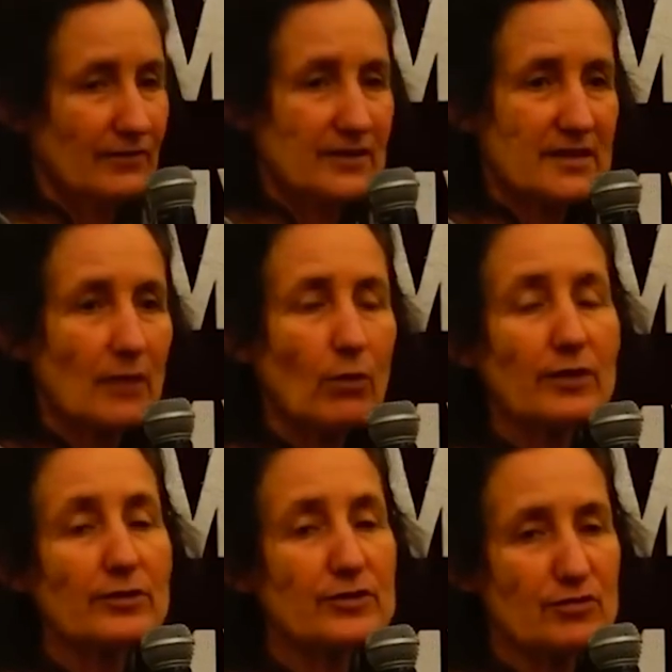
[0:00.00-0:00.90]
For
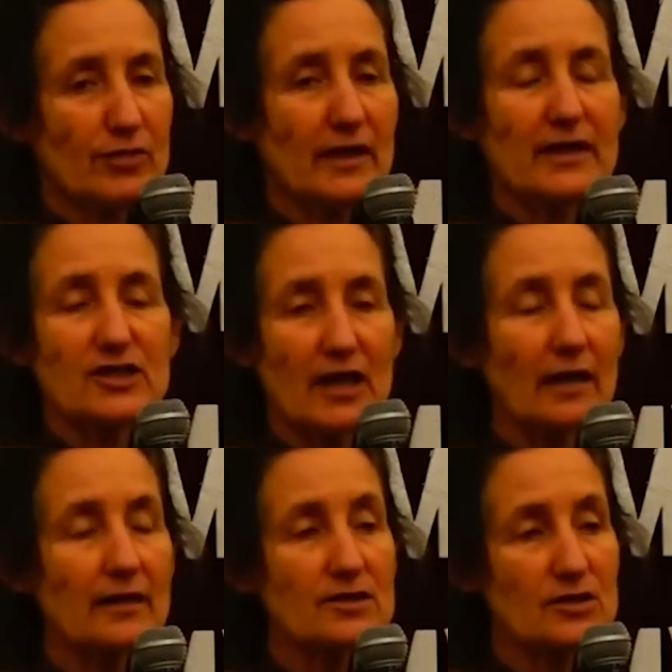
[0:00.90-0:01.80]
someone who's really
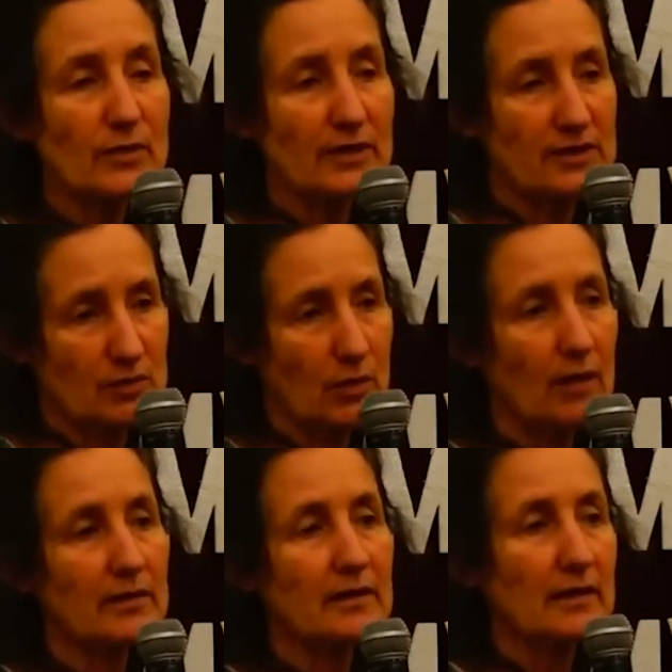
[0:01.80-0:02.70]
challenged with
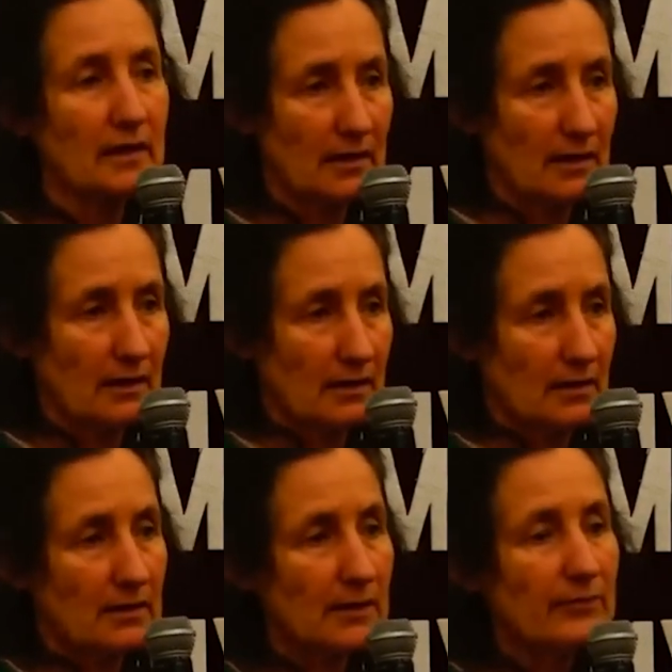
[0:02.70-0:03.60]
swollen
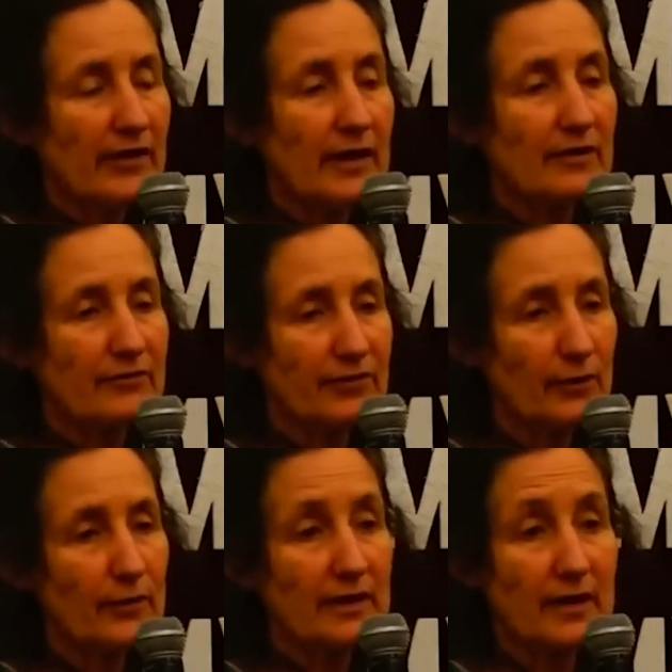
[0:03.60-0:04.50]
lymphatic
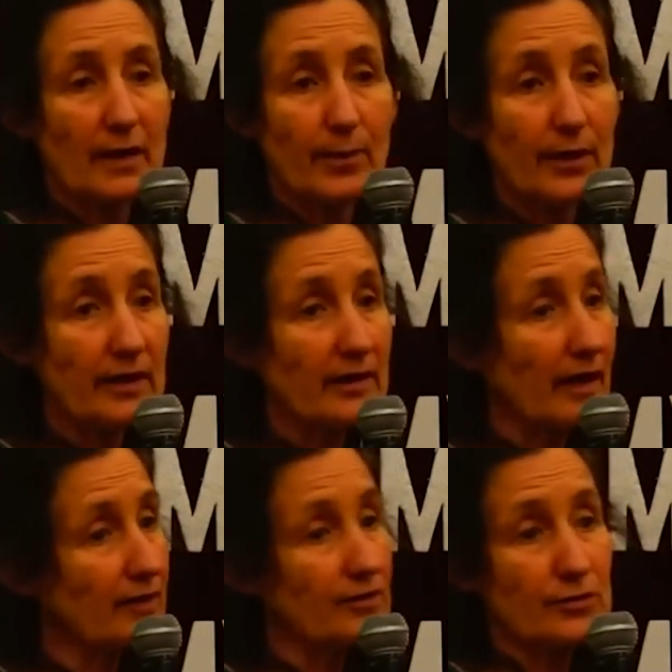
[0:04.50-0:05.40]
fluid in their body,
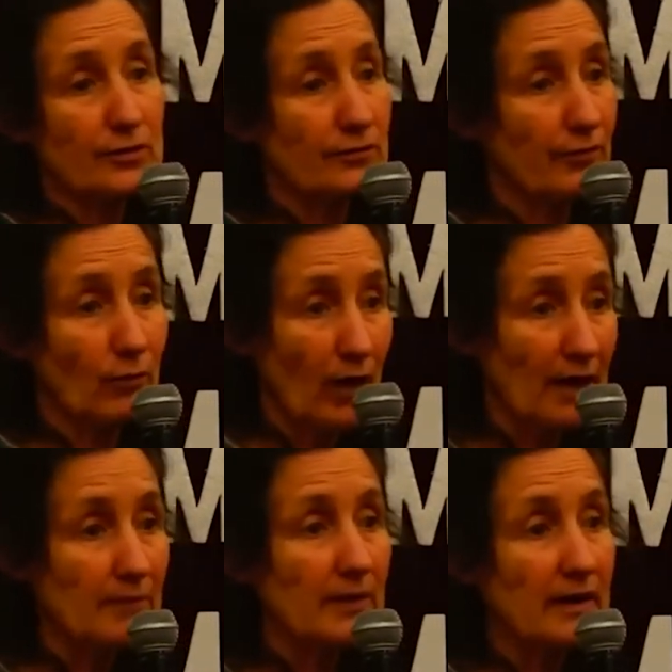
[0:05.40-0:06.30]
they can do it for
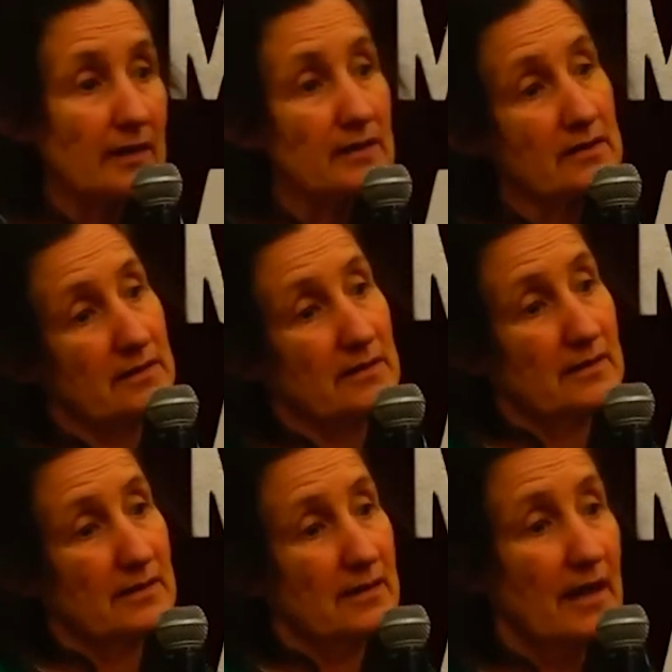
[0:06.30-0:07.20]
1 minute
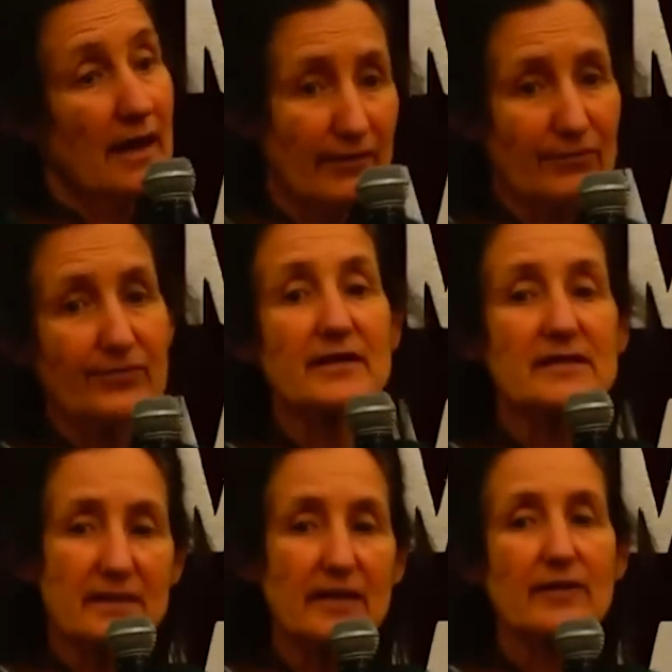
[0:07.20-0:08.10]
every
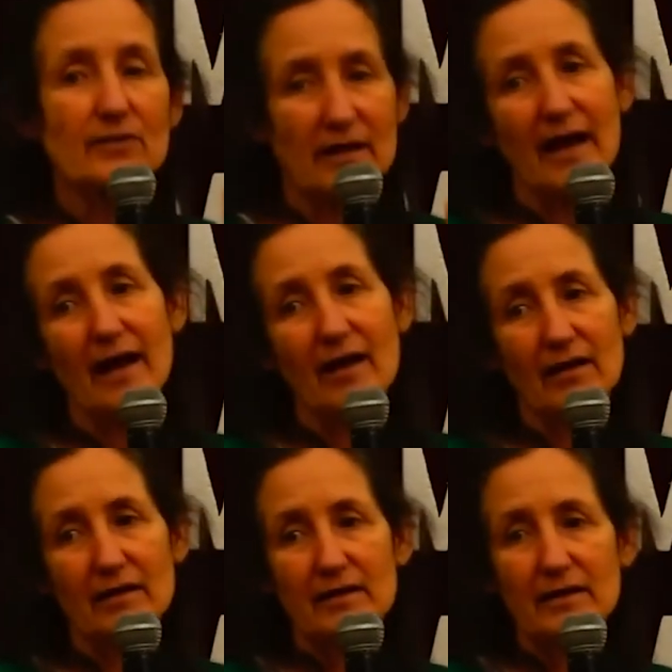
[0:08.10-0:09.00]
single
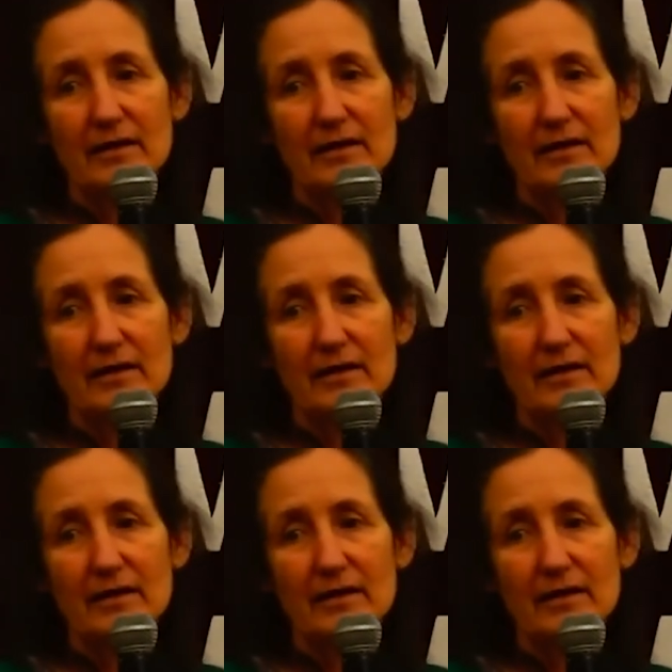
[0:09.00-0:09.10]
hour.